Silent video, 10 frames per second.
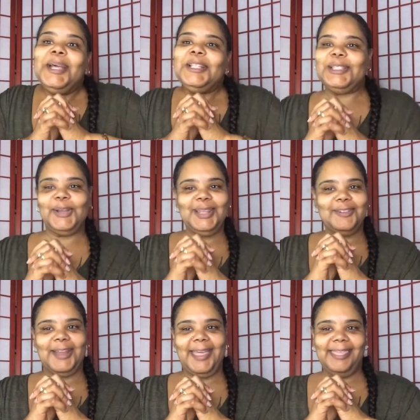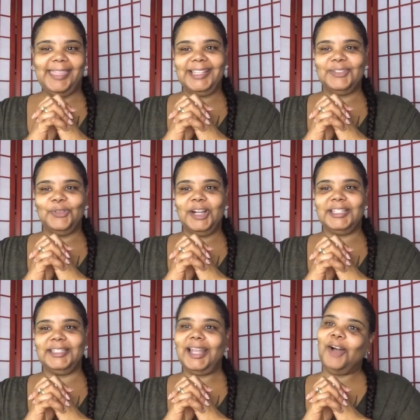So anyway, thanks for
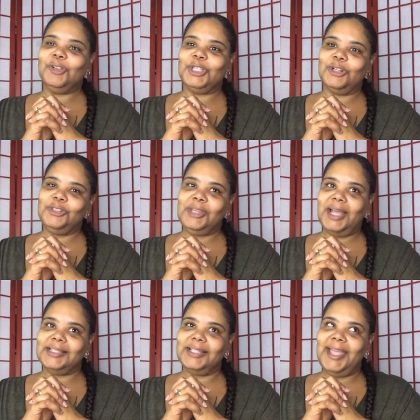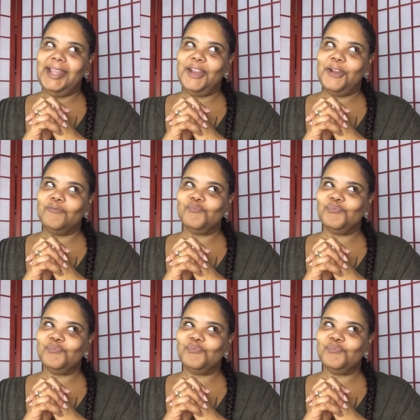watching. I will talk to you guys later.